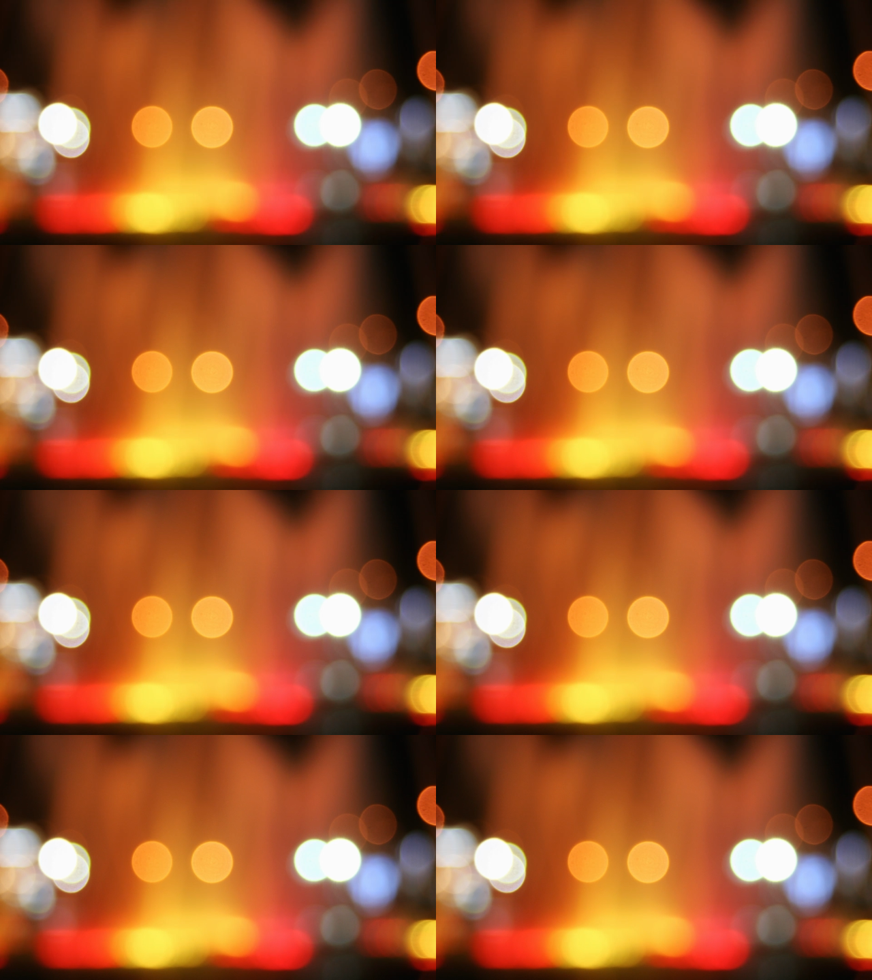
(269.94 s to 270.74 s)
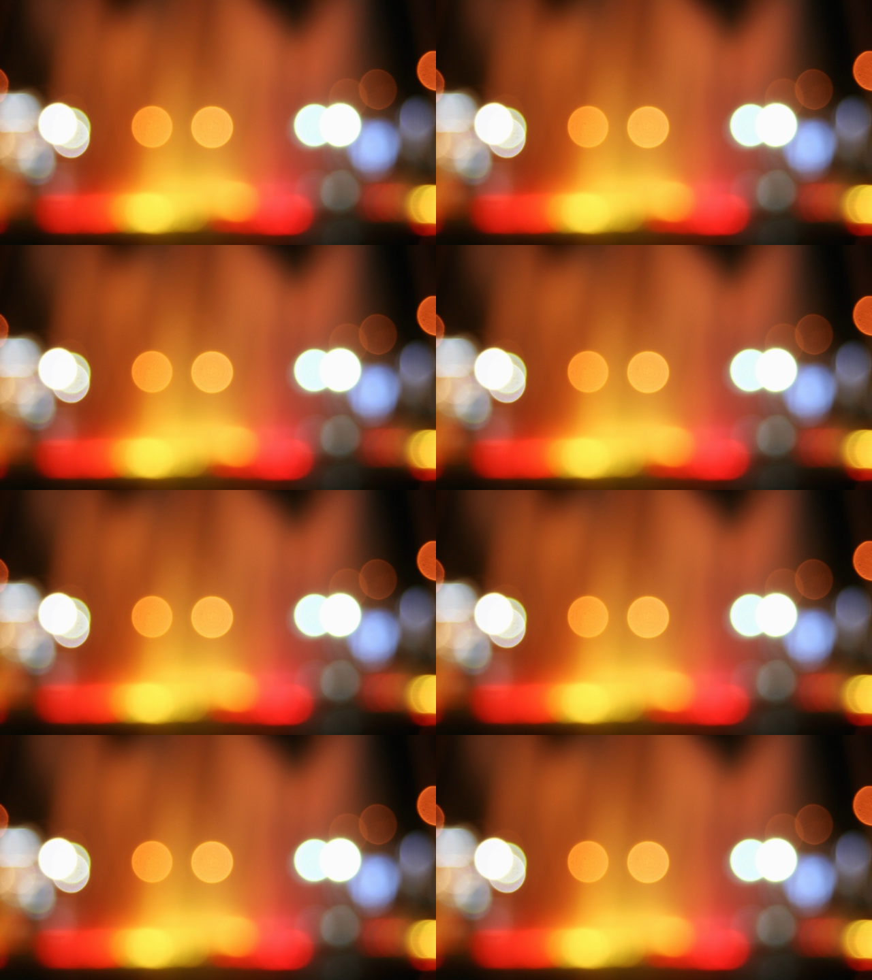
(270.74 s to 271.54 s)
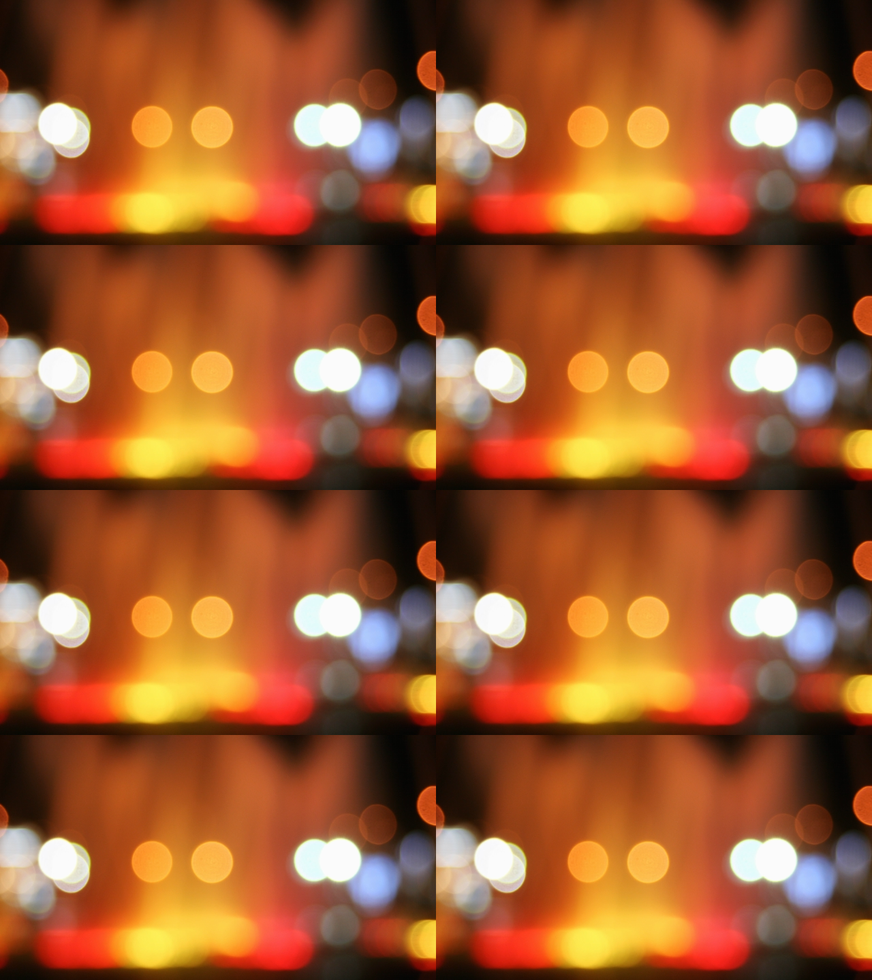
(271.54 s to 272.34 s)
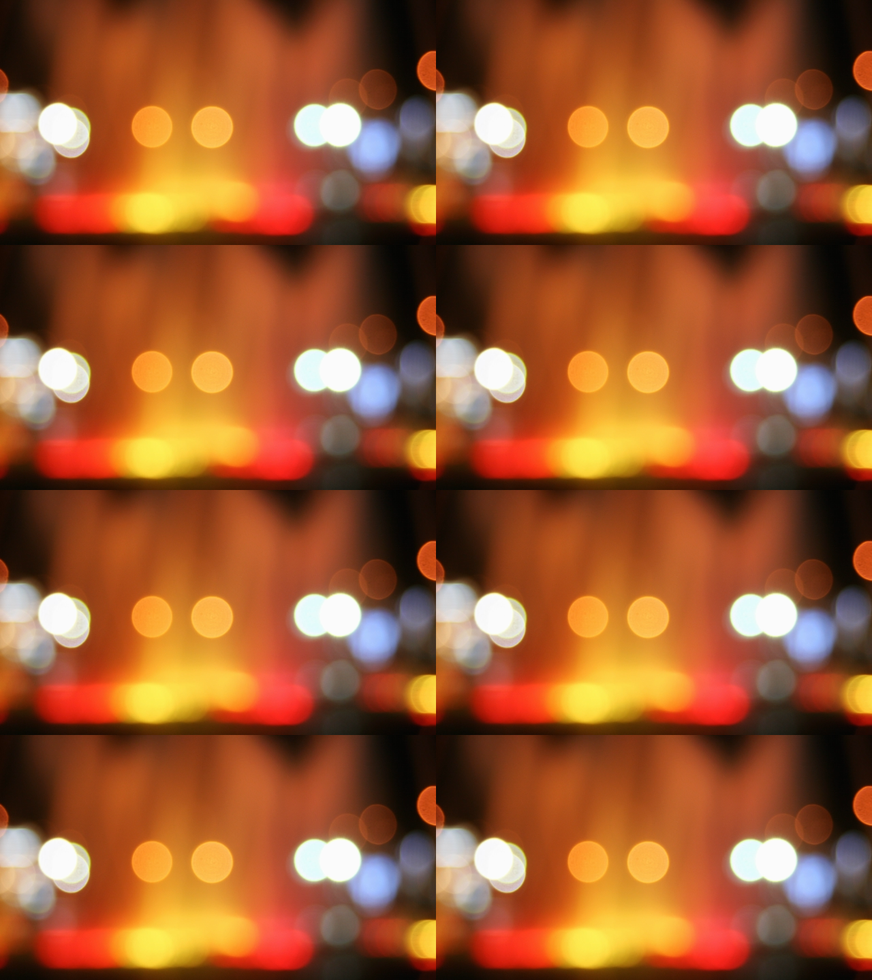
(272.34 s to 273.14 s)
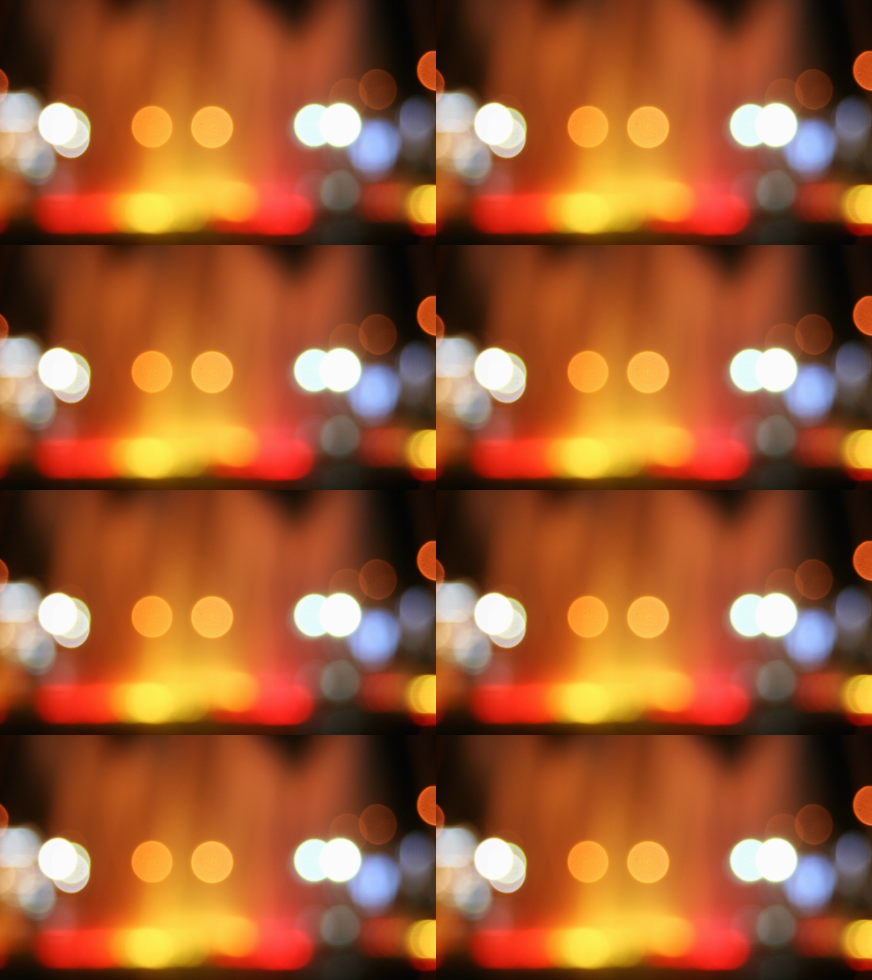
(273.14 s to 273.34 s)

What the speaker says: [unreadable: no face in view]